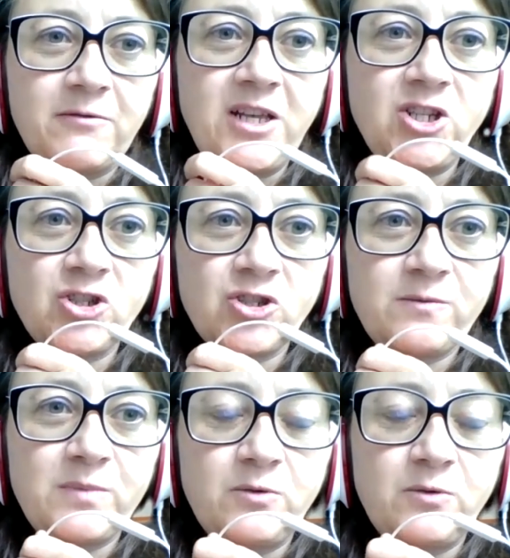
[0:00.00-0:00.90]

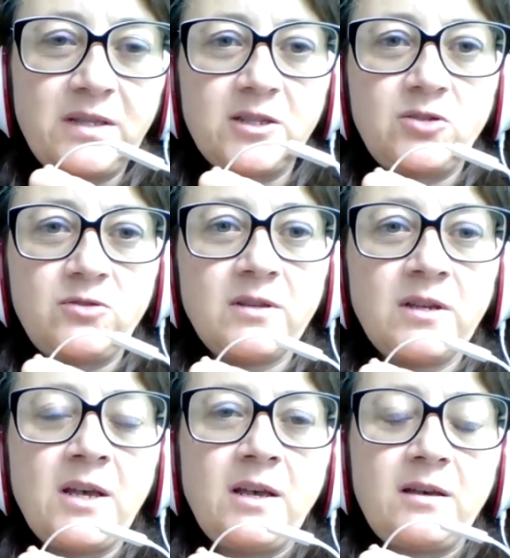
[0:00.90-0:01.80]
relationship between the two
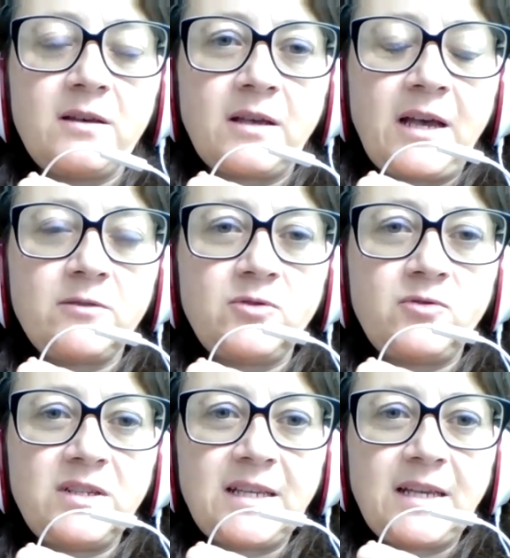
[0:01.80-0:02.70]

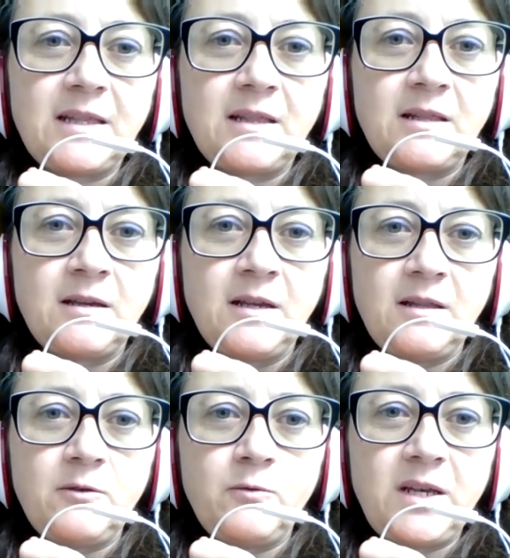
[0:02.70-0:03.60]
countries and
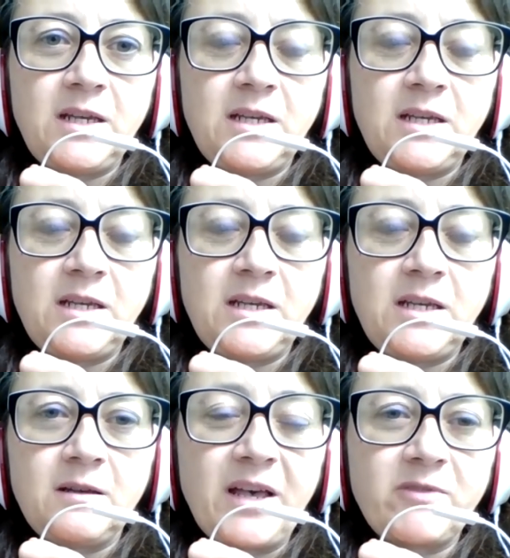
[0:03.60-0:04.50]
the way
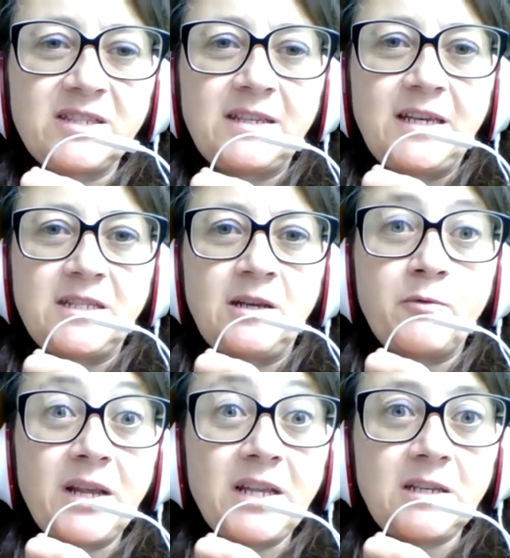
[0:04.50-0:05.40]
migrants
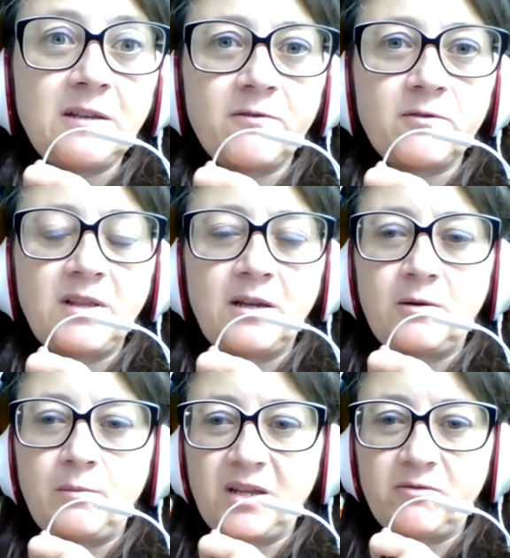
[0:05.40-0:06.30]
get ready for
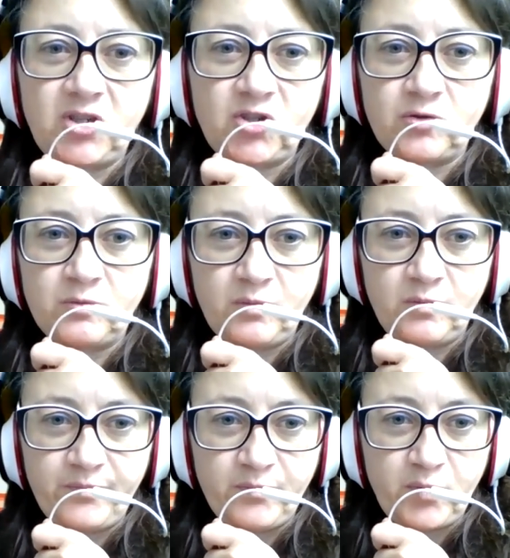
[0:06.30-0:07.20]
their migration
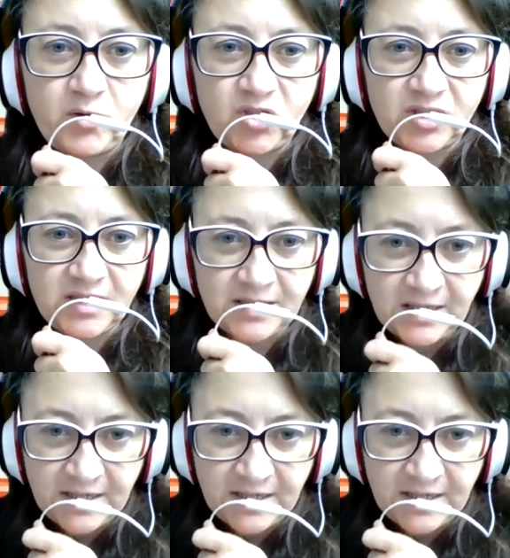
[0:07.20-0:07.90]
project.